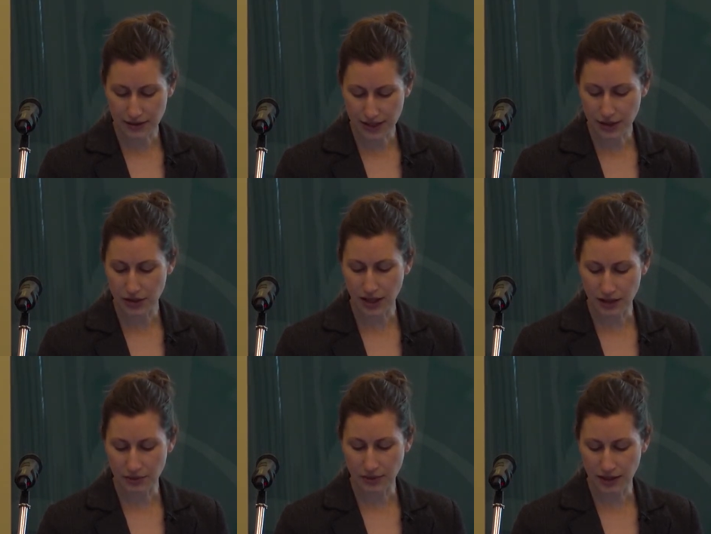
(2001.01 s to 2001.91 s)
is actually
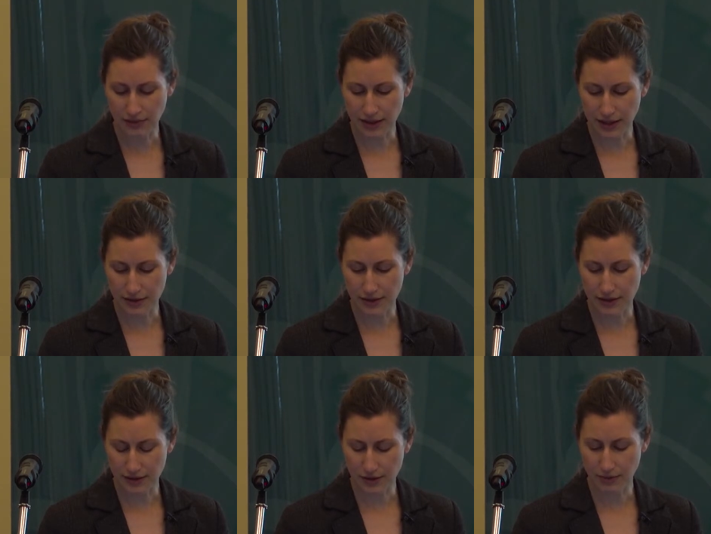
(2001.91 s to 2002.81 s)
underway right now to
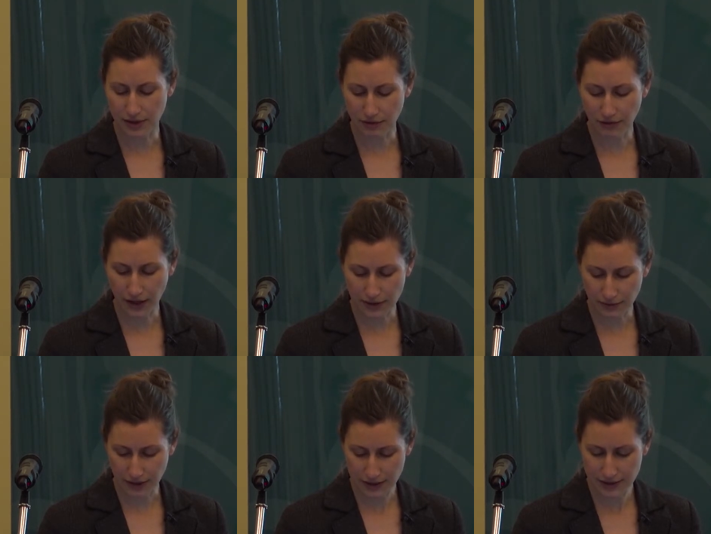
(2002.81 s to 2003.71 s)
determine the
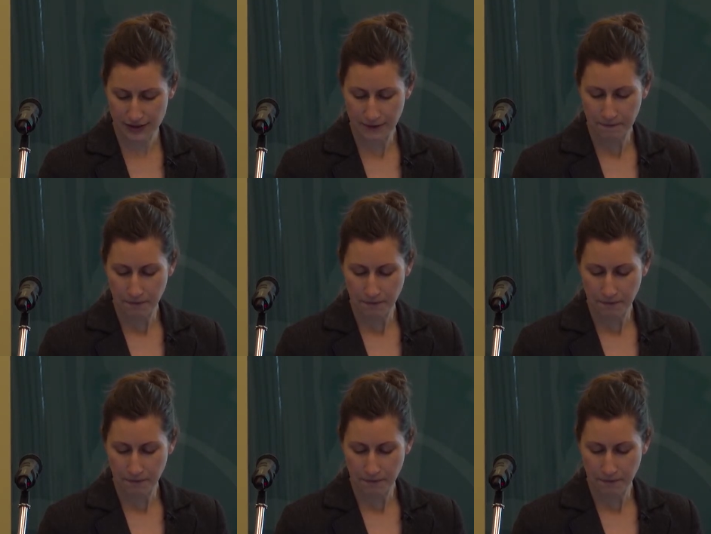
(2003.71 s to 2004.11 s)
effectiveness